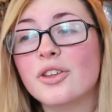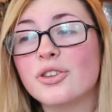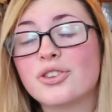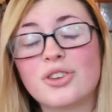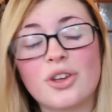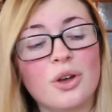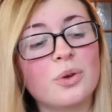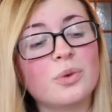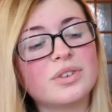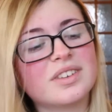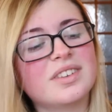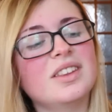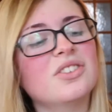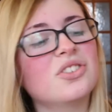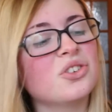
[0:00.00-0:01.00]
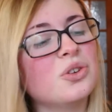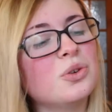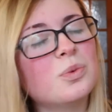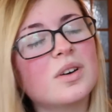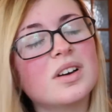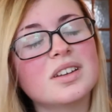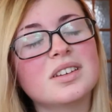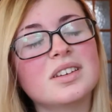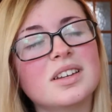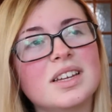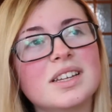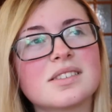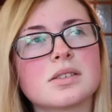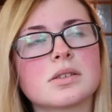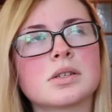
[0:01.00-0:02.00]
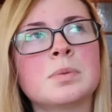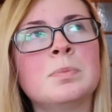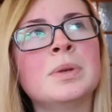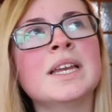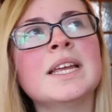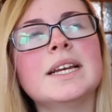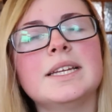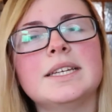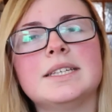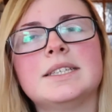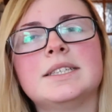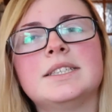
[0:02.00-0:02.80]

So to see this new one, it's a completely